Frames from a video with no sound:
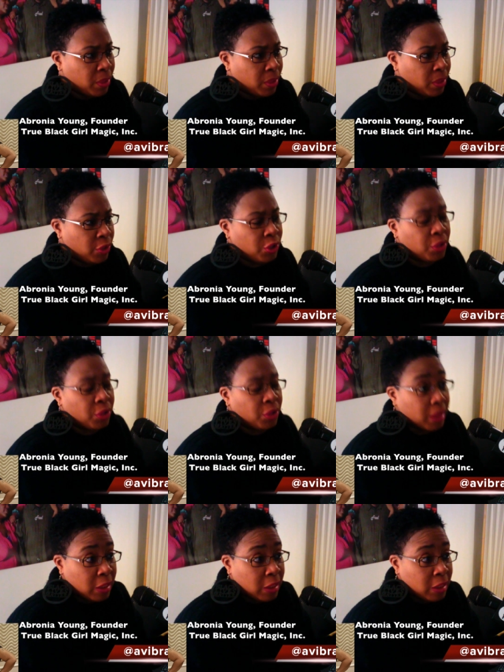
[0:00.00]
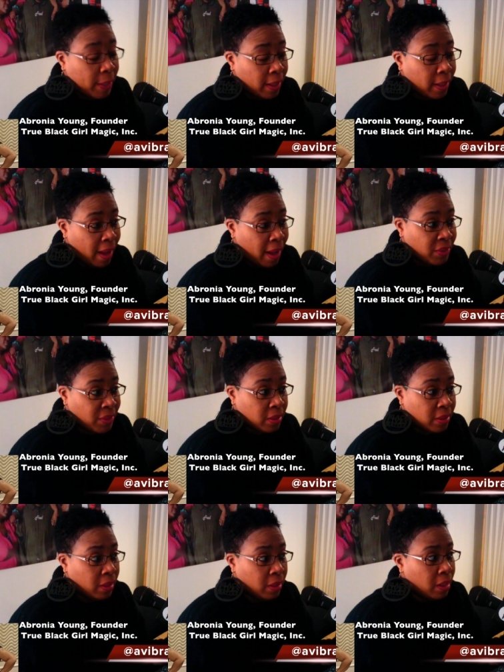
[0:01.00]
community, generally speaking,
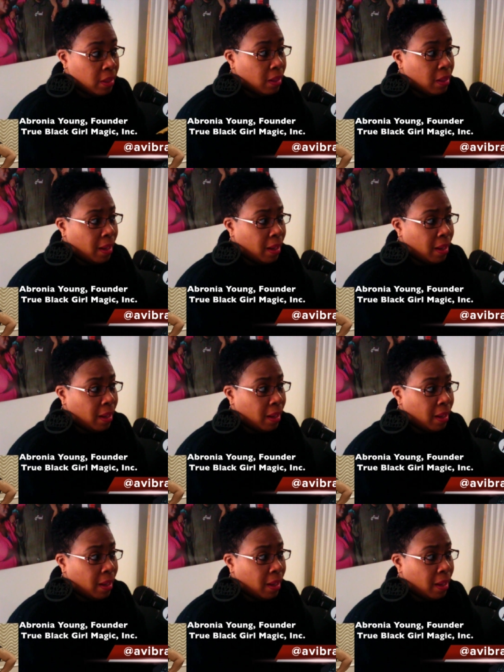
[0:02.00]
obviously,